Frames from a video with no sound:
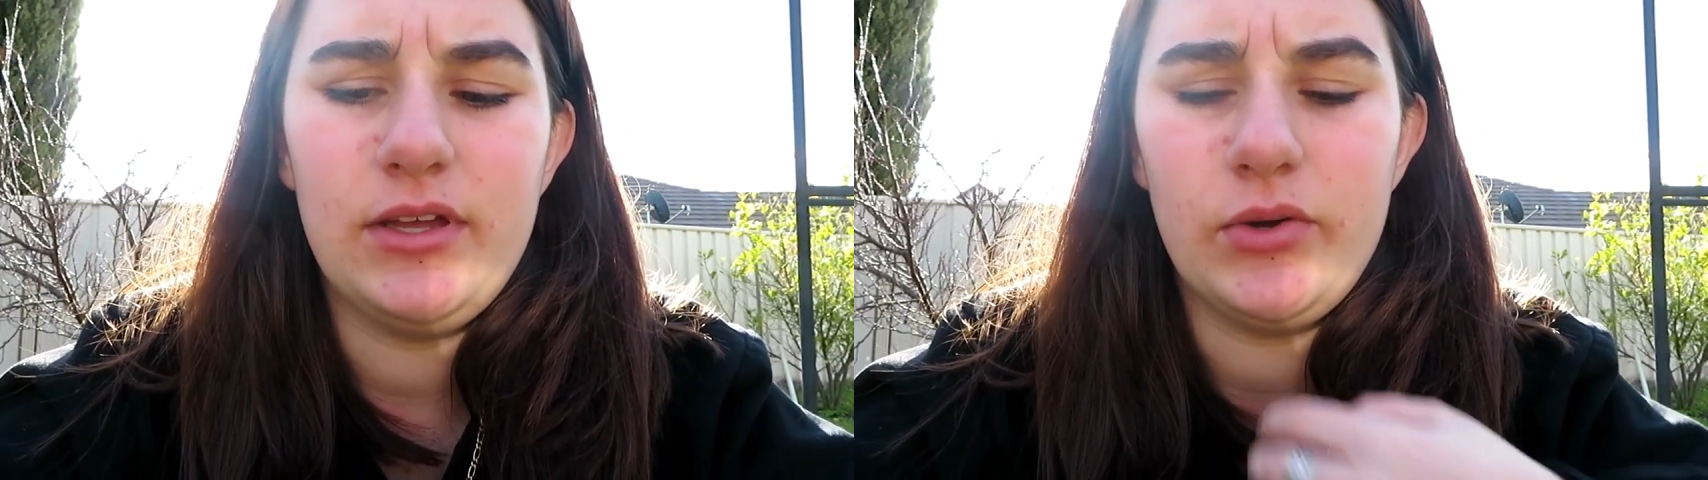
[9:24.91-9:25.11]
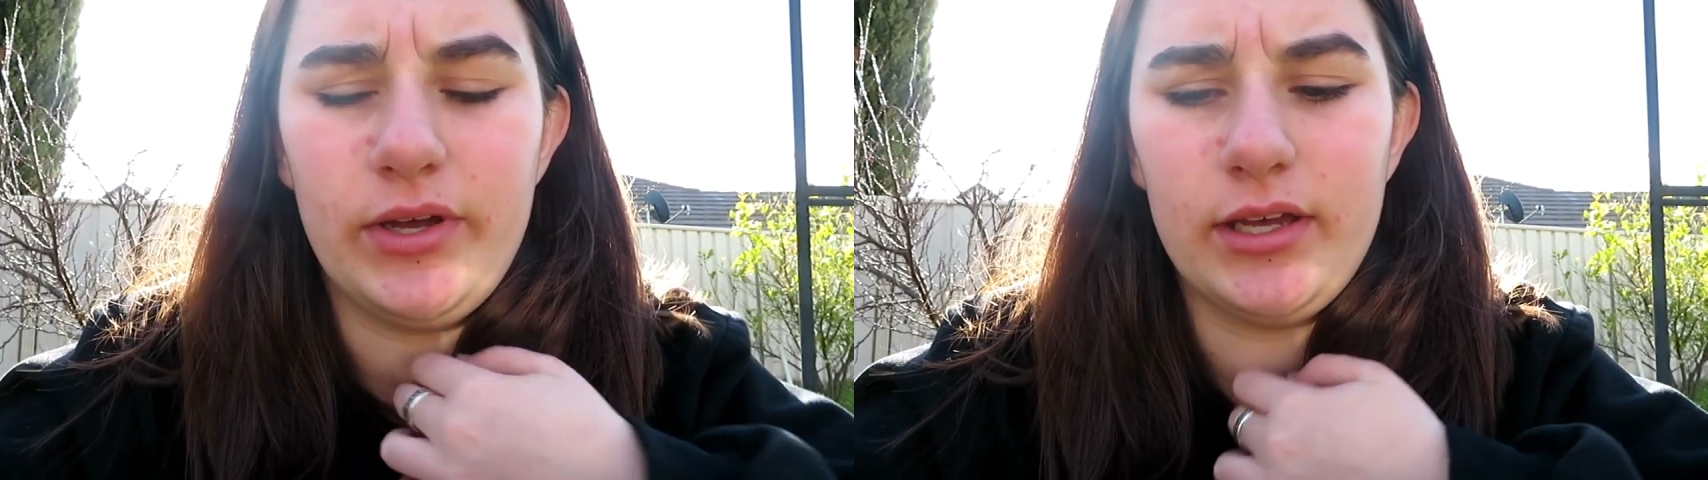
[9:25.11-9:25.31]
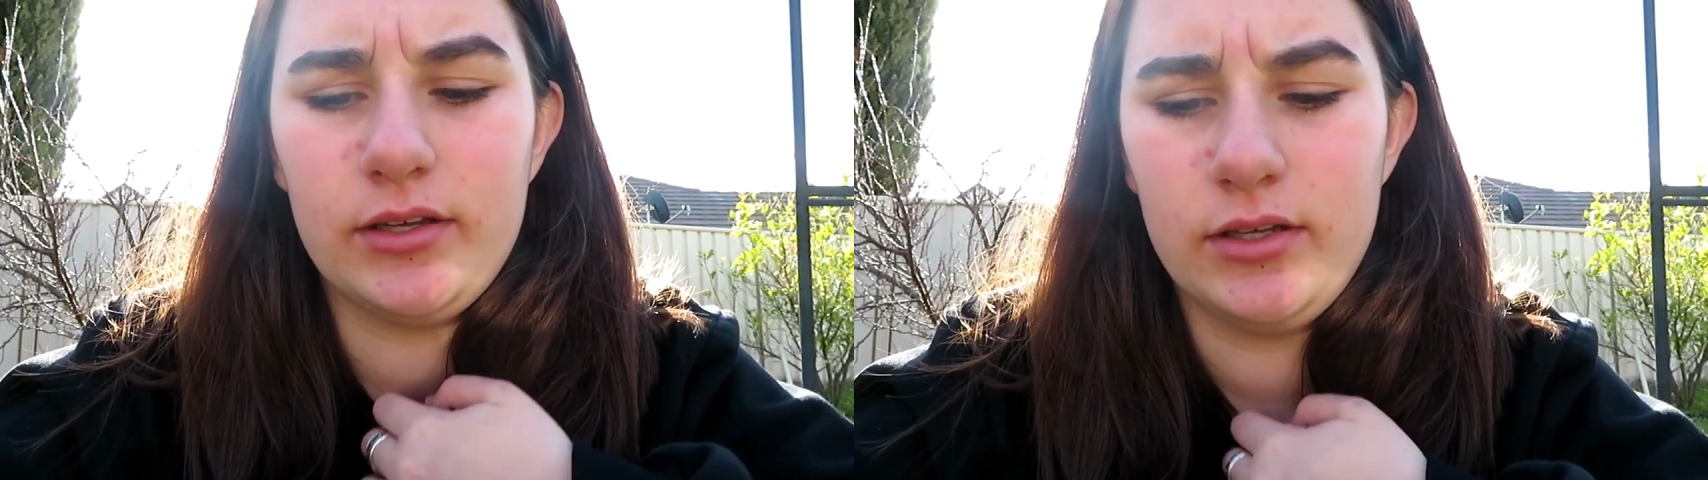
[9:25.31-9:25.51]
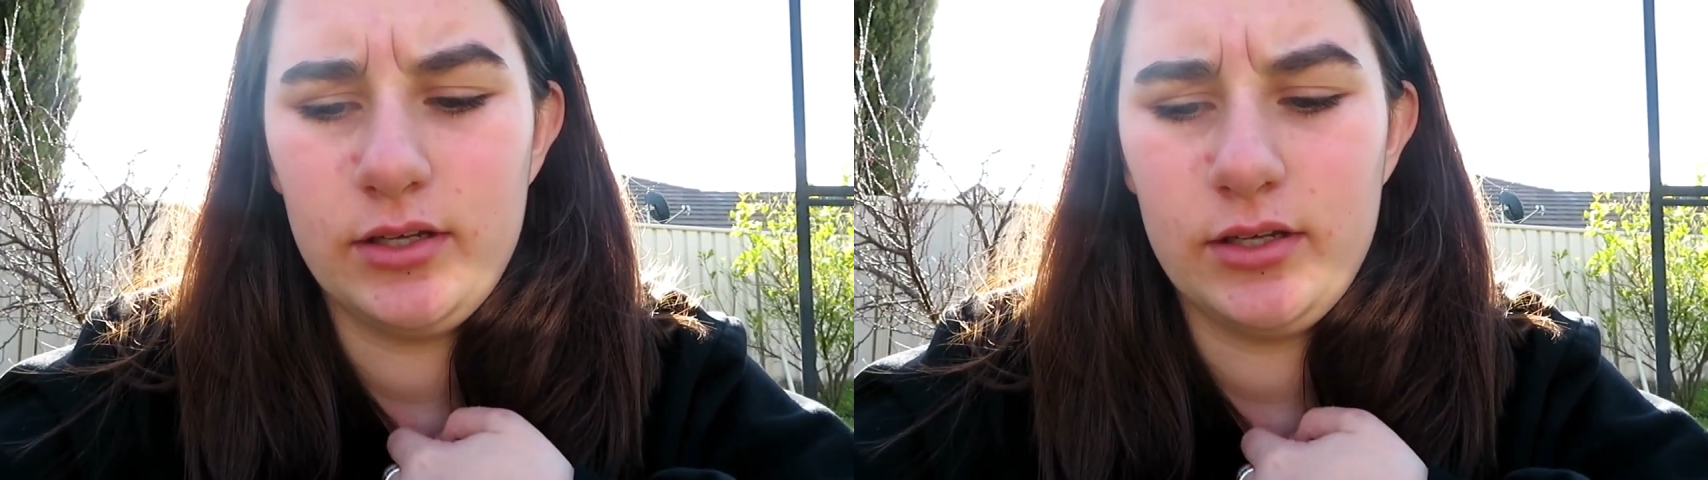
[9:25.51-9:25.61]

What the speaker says: annoying.